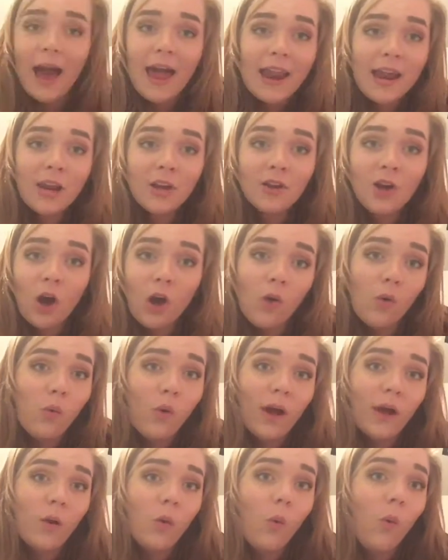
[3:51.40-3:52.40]
I didn't know
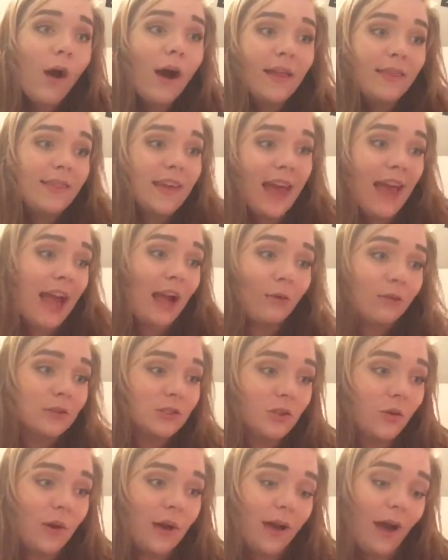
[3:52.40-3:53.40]
what the heck
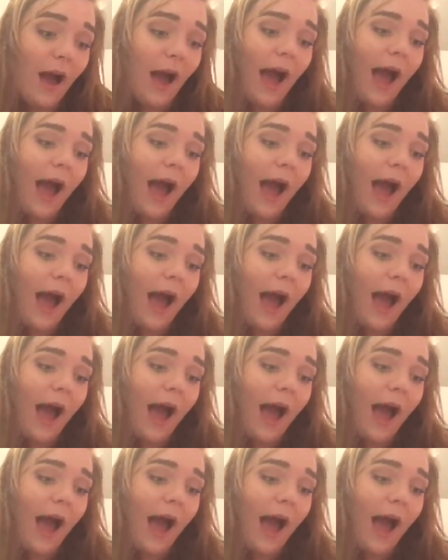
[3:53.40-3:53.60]
was going on.